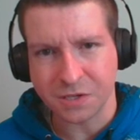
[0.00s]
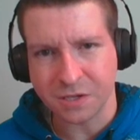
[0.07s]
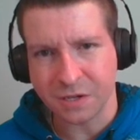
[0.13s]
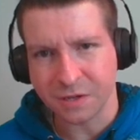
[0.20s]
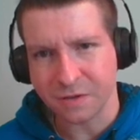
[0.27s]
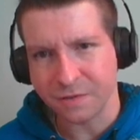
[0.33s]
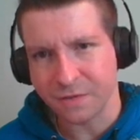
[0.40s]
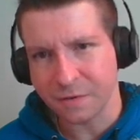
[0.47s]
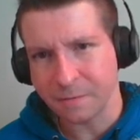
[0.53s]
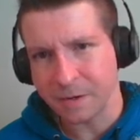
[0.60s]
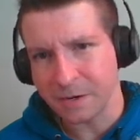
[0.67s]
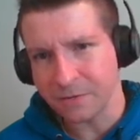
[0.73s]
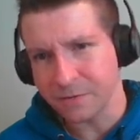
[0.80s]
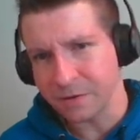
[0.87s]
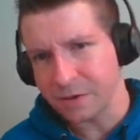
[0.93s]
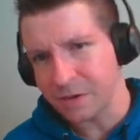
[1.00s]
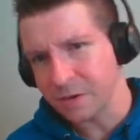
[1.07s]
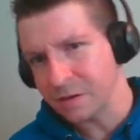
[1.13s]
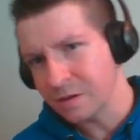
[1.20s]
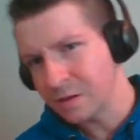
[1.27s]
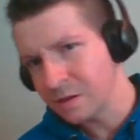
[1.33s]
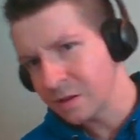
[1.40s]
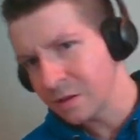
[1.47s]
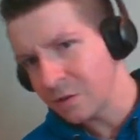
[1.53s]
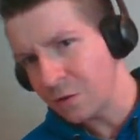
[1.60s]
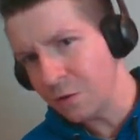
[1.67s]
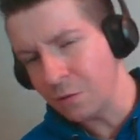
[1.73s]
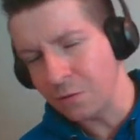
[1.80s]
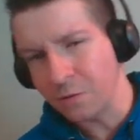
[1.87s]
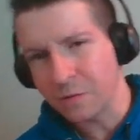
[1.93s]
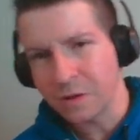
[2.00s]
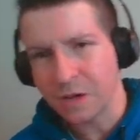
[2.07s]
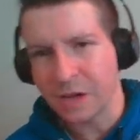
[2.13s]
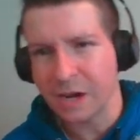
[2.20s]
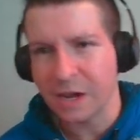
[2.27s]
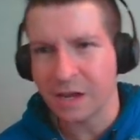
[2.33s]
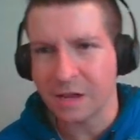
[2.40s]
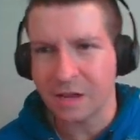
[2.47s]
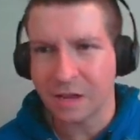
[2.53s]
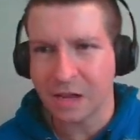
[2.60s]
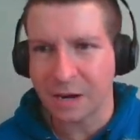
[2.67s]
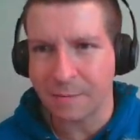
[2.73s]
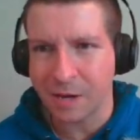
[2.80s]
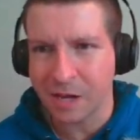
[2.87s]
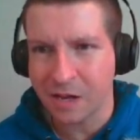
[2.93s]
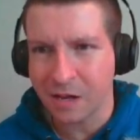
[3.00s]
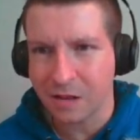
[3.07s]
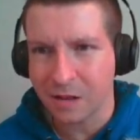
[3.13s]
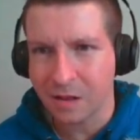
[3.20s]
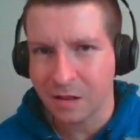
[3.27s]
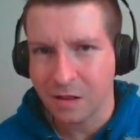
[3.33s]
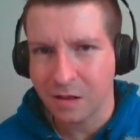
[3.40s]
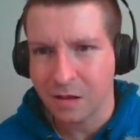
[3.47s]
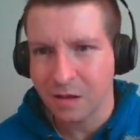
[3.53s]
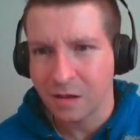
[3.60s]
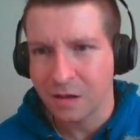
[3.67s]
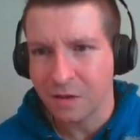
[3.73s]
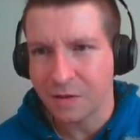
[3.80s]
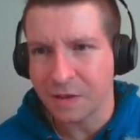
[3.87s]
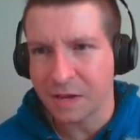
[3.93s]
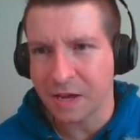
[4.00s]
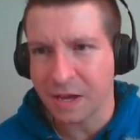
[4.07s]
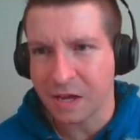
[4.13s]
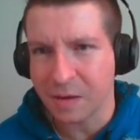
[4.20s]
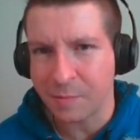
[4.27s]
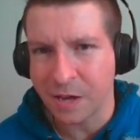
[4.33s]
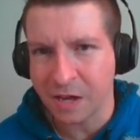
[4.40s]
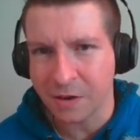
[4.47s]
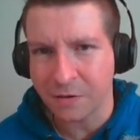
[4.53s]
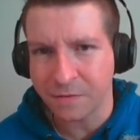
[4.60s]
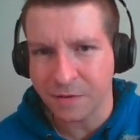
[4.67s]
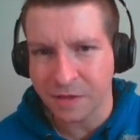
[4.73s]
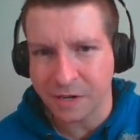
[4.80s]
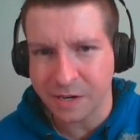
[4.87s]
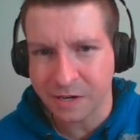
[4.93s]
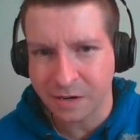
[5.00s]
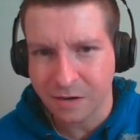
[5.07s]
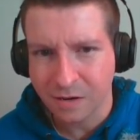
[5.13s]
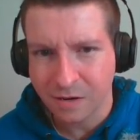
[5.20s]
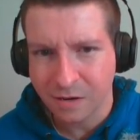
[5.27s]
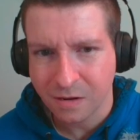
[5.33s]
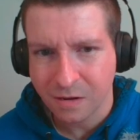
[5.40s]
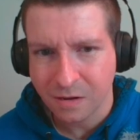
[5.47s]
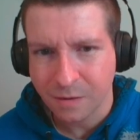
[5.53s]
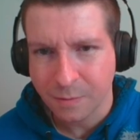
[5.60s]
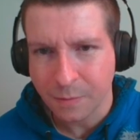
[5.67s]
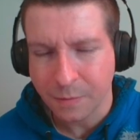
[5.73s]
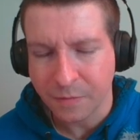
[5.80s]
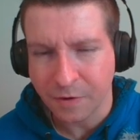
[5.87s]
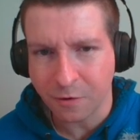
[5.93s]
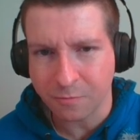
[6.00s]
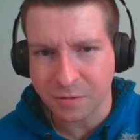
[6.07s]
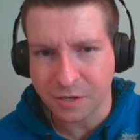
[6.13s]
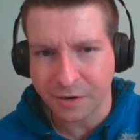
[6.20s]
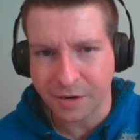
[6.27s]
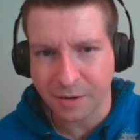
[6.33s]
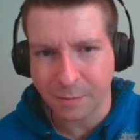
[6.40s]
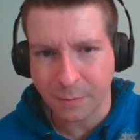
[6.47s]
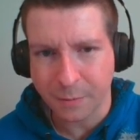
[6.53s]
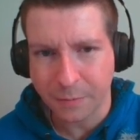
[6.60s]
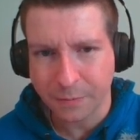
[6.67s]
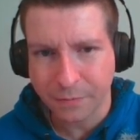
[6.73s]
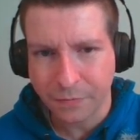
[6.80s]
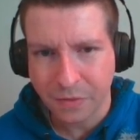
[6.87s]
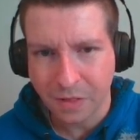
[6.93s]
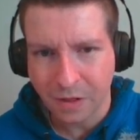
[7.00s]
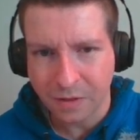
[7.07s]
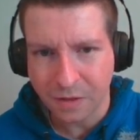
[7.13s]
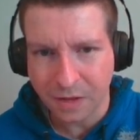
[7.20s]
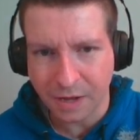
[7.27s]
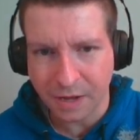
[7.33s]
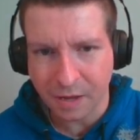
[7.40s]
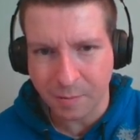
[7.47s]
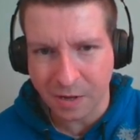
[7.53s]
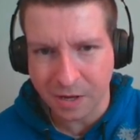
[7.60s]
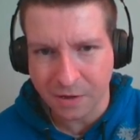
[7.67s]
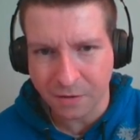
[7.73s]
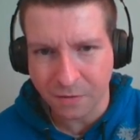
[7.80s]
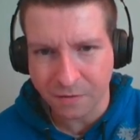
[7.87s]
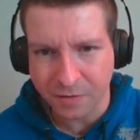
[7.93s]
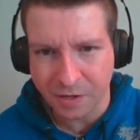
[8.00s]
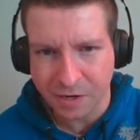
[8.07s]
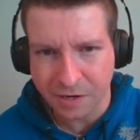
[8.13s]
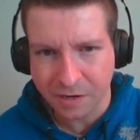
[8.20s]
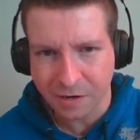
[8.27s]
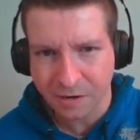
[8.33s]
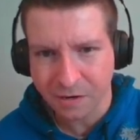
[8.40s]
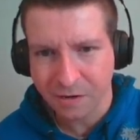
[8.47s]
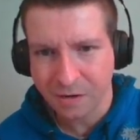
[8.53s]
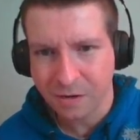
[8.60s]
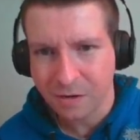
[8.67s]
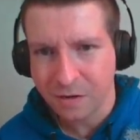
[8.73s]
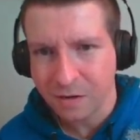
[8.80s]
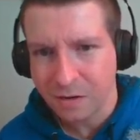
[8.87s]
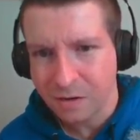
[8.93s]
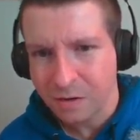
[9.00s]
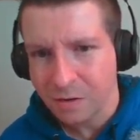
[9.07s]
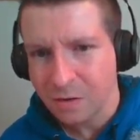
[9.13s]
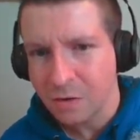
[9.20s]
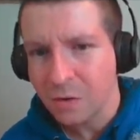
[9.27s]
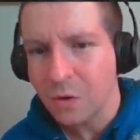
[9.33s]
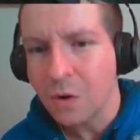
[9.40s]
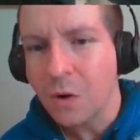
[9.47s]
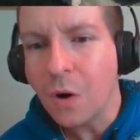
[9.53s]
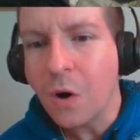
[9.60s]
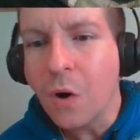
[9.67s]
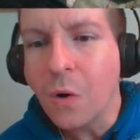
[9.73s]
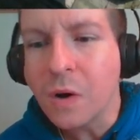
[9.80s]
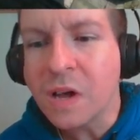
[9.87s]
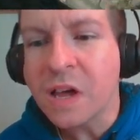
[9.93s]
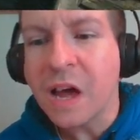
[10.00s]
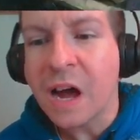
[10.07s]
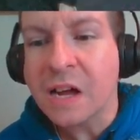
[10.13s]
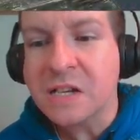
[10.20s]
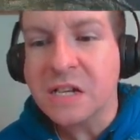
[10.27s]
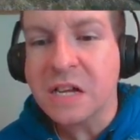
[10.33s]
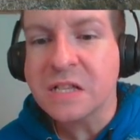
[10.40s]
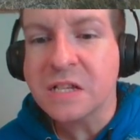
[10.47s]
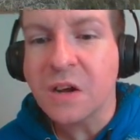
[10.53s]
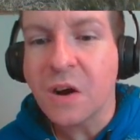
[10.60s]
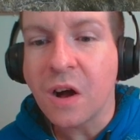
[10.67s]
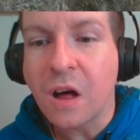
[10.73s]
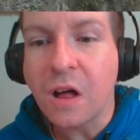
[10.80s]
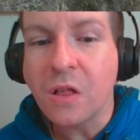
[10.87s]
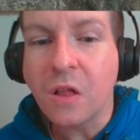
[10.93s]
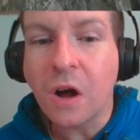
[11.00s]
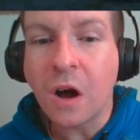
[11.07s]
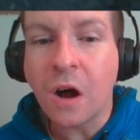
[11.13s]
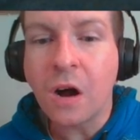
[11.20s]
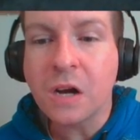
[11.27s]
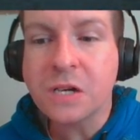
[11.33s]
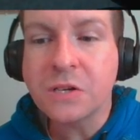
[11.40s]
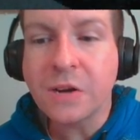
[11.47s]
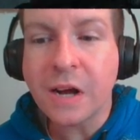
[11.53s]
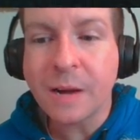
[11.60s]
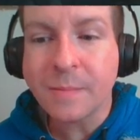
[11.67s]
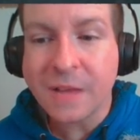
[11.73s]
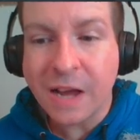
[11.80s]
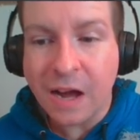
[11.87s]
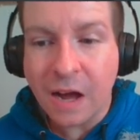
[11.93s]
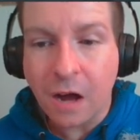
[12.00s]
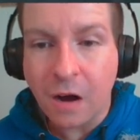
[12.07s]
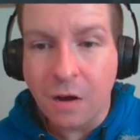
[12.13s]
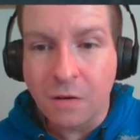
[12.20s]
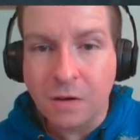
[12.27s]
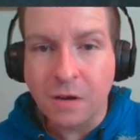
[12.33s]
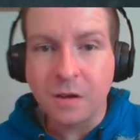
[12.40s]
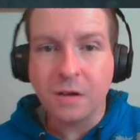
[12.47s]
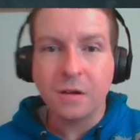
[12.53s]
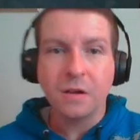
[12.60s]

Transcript: there's nothing for me to really... Oh, can I, can I make it? Think I can make it over there? Oh, sorry. Think I can make it over there? Oh gosh, that's a long drop down.